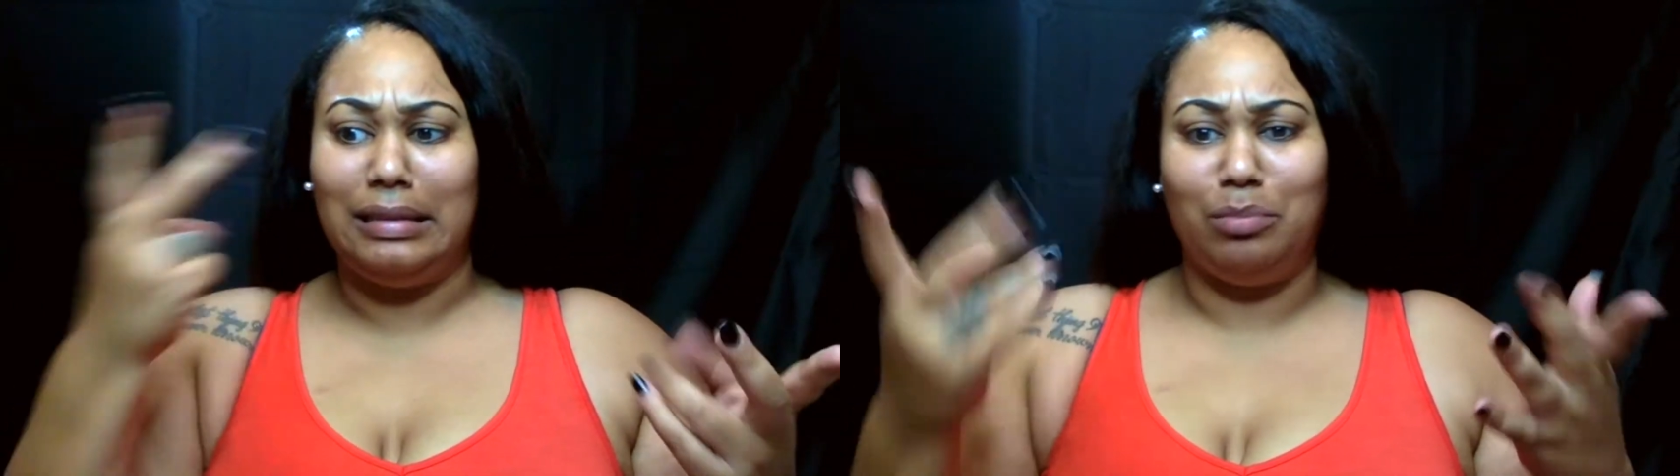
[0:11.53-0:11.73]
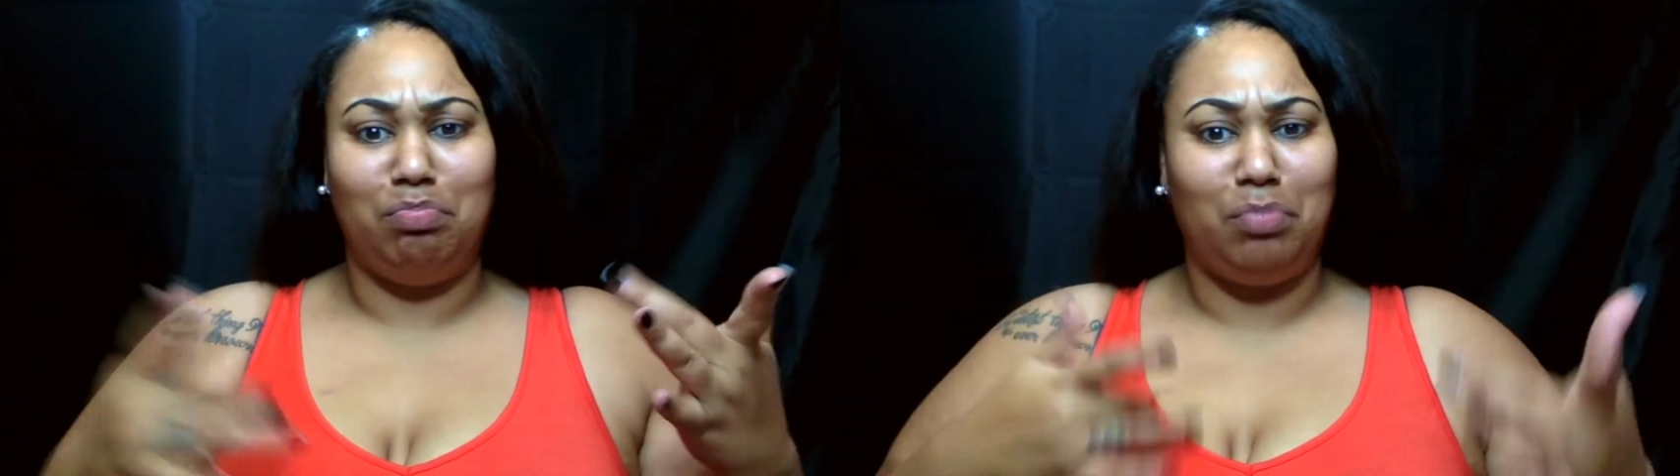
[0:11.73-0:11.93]

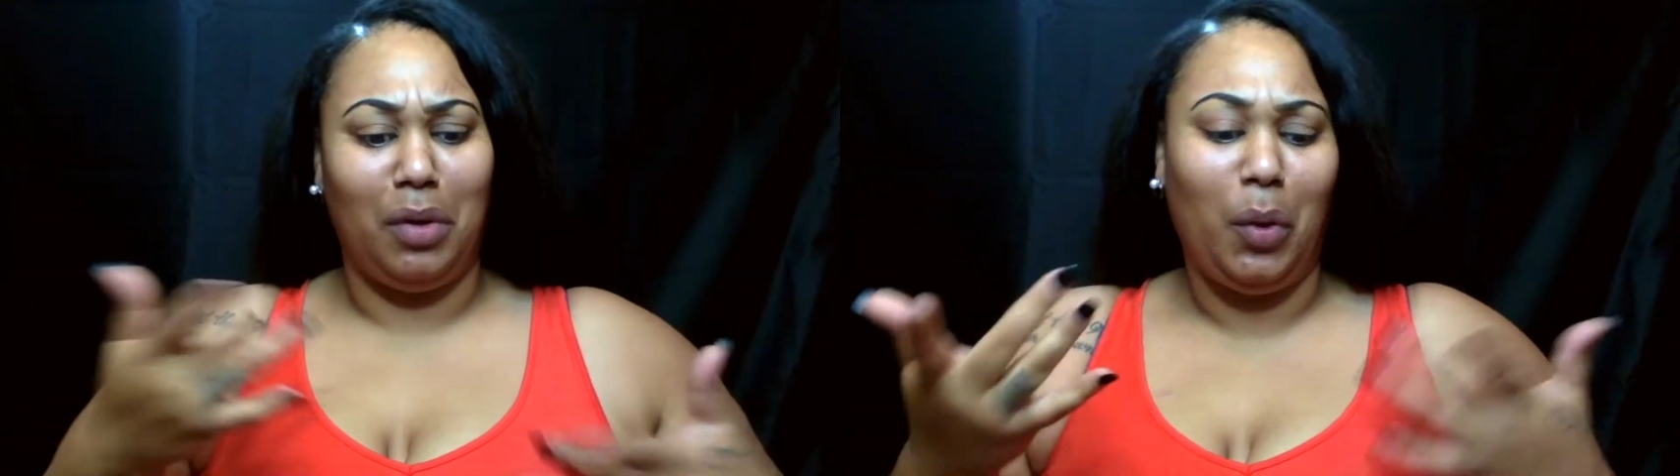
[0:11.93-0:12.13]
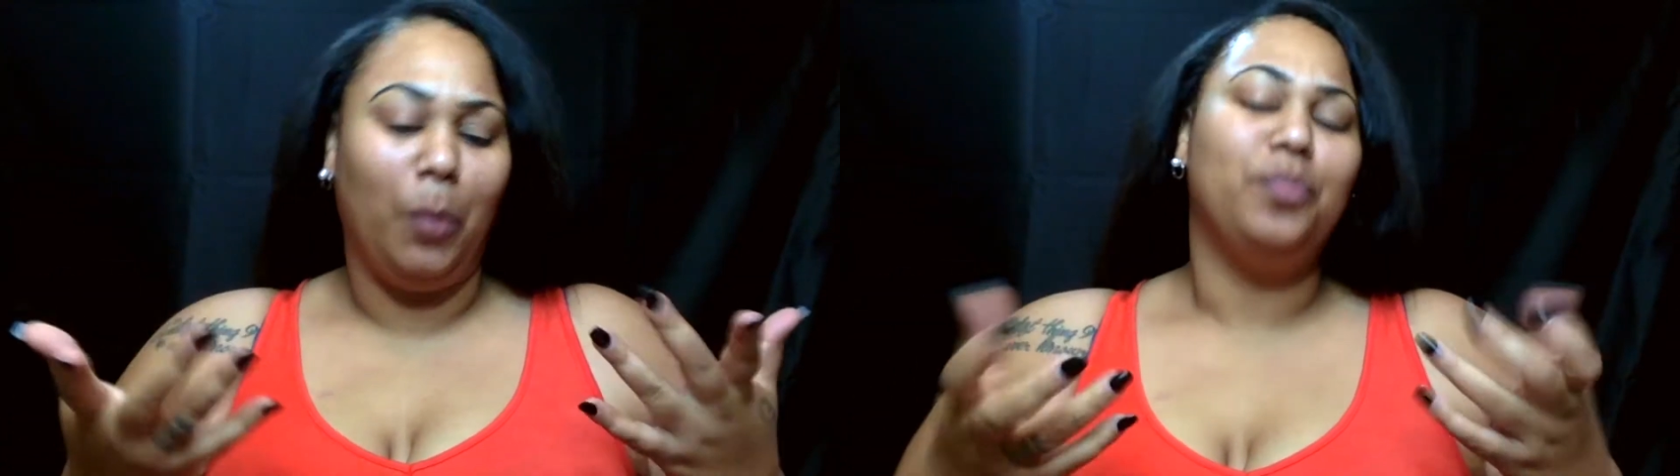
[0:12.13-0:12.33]
decided
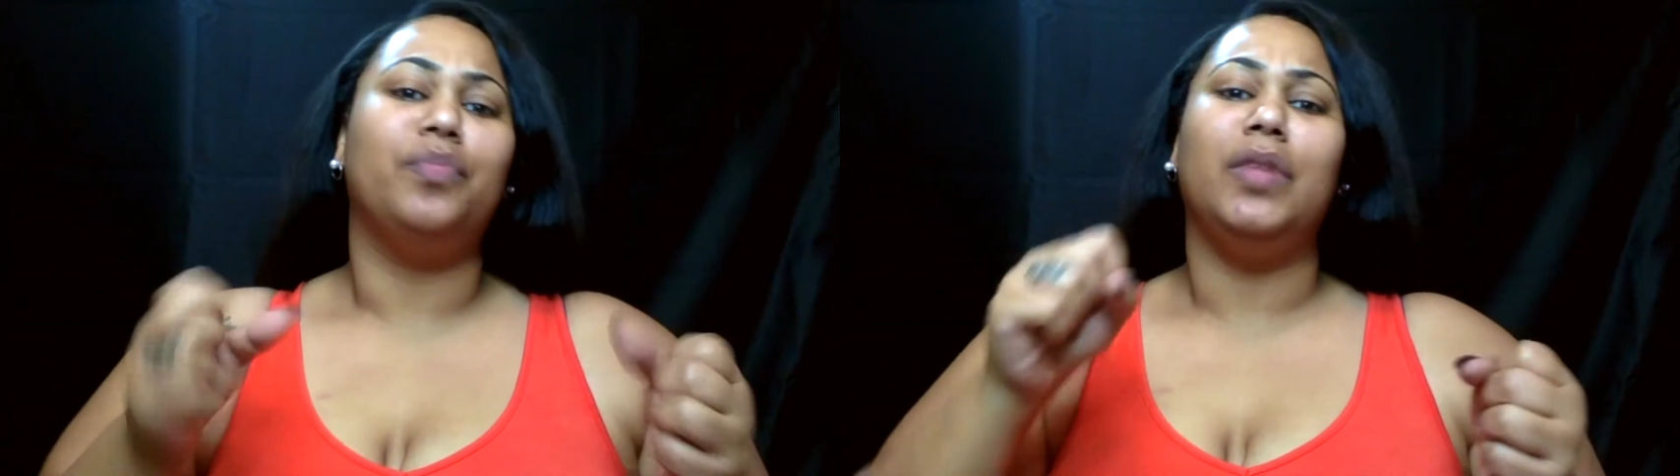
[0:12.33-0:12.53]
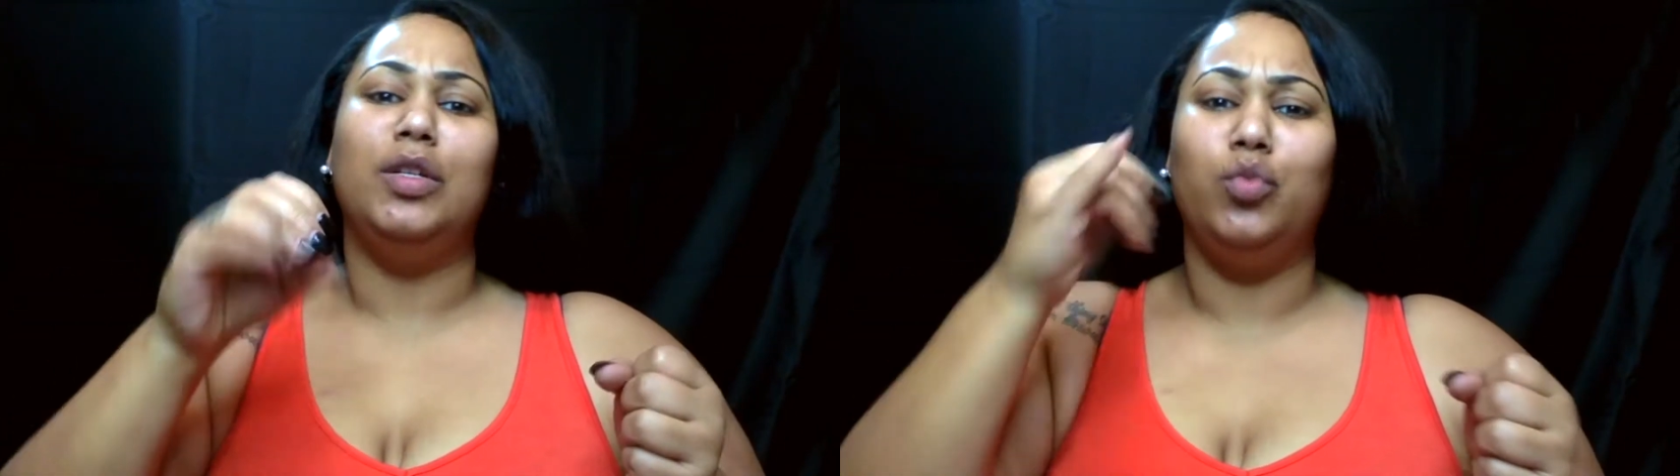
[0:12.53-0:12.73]
to come
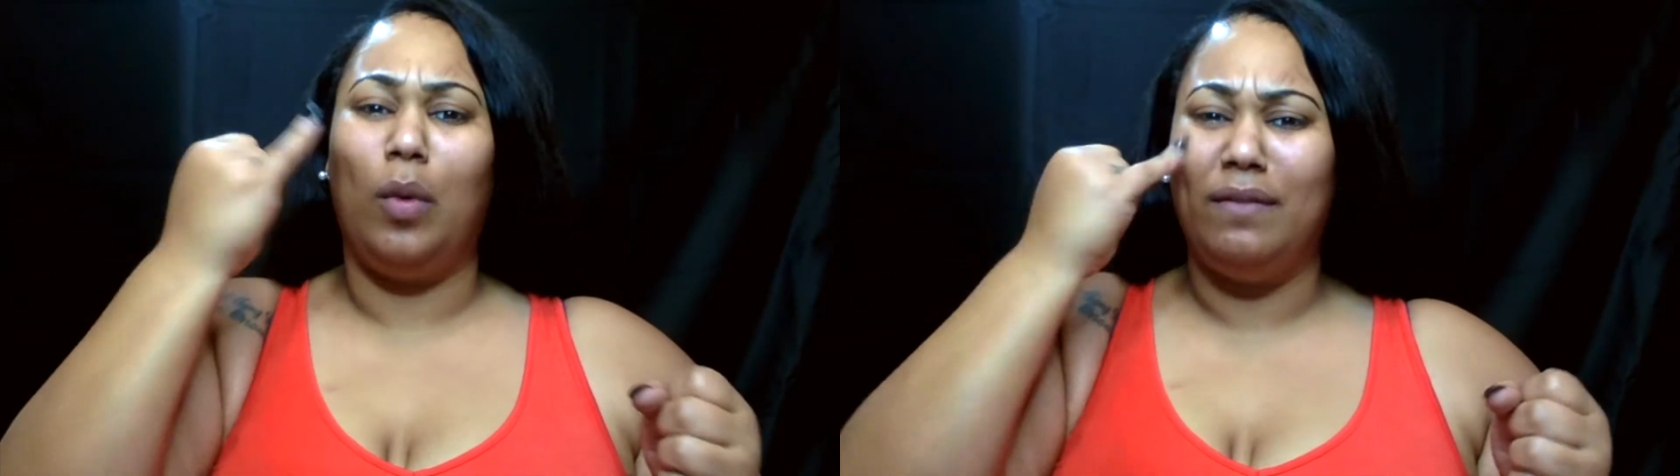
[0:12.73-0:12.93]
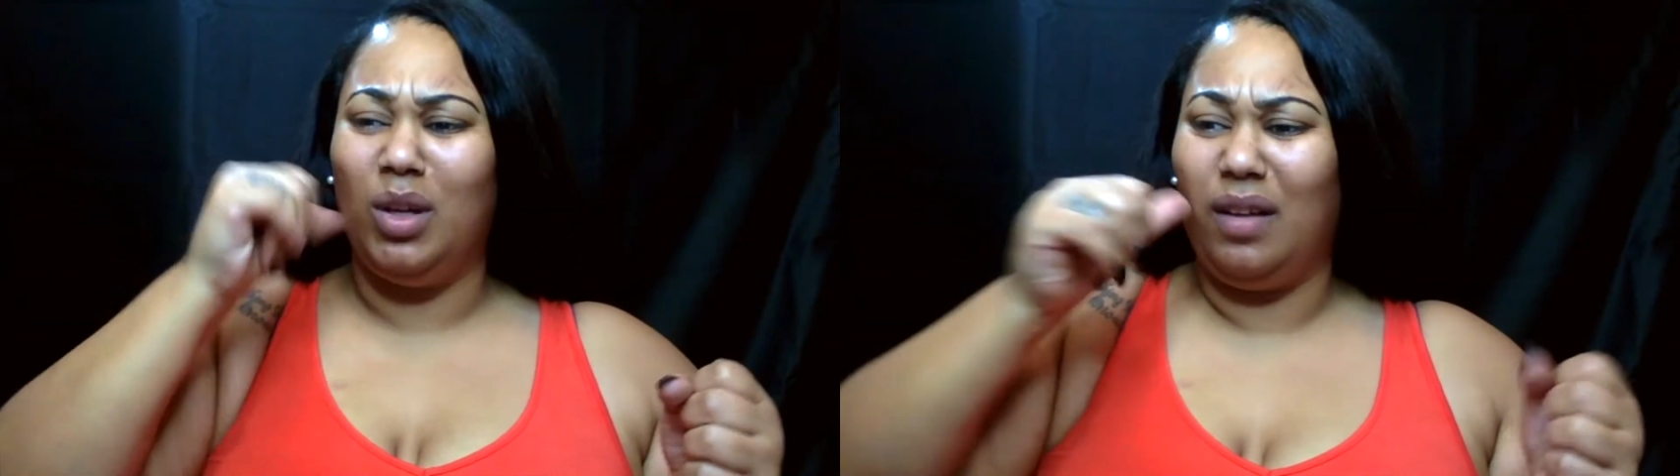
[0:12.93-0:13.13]
by to what
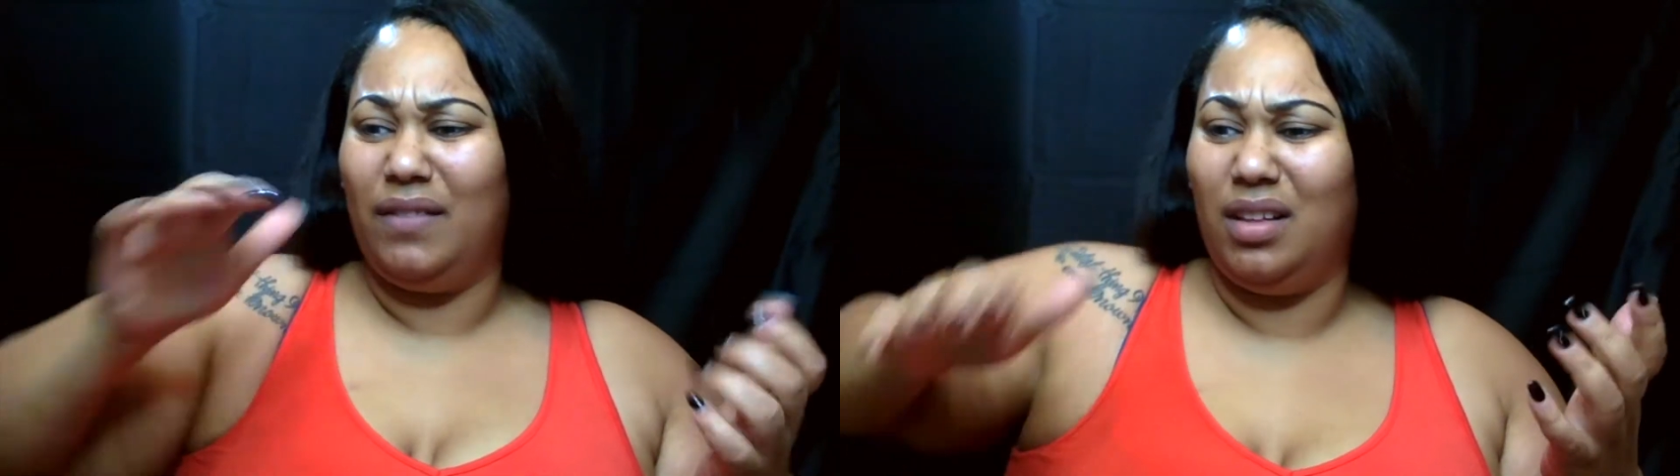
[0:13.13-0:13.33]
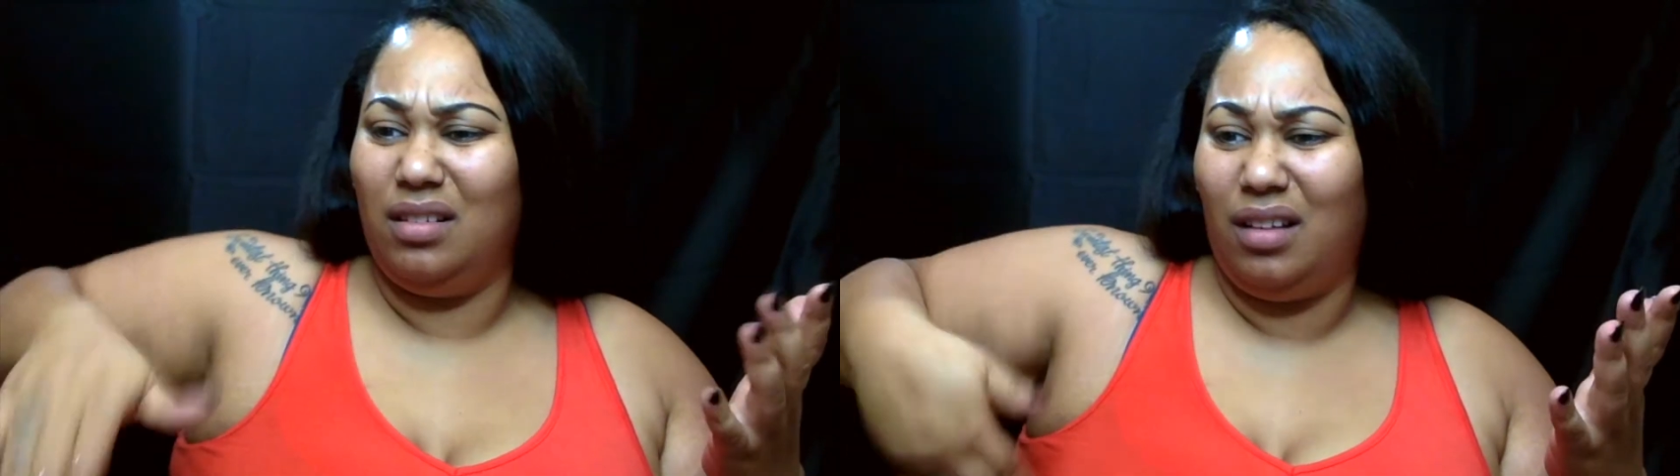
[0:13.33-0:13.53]
I had
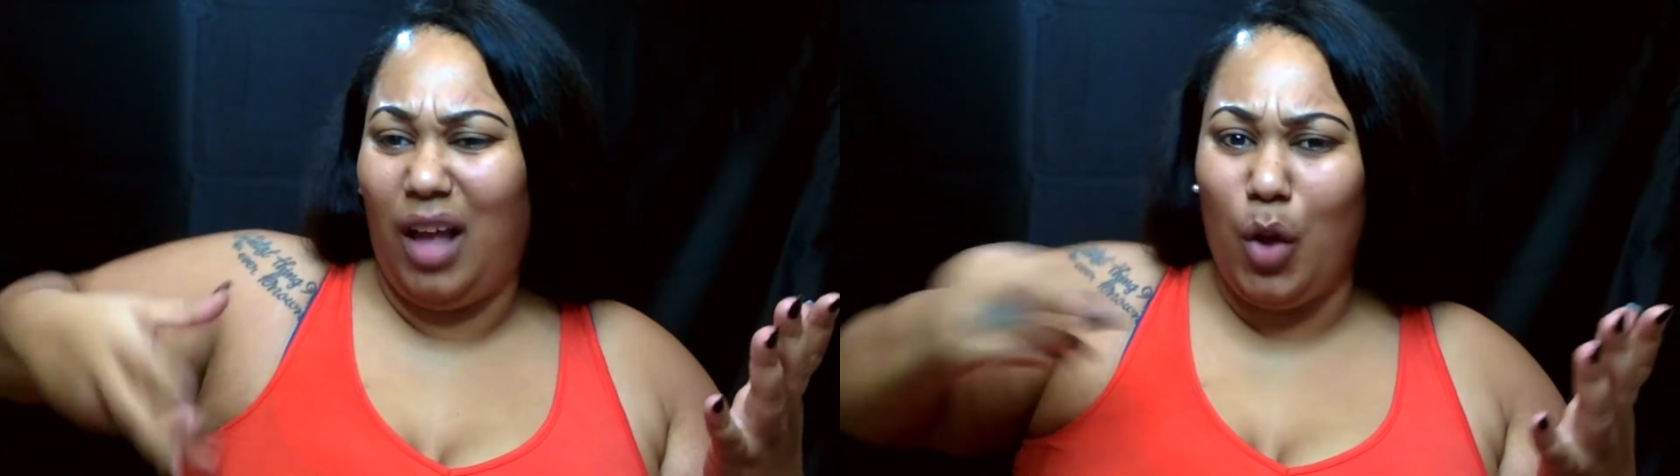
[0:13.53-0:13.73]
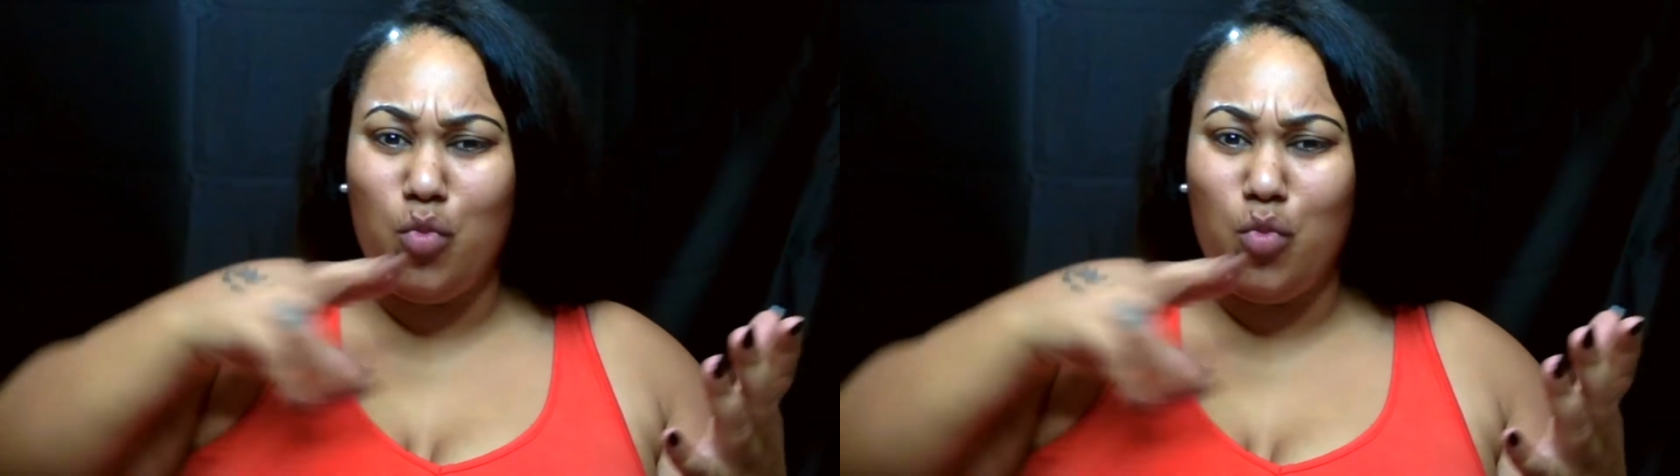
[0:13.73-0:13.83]
going on.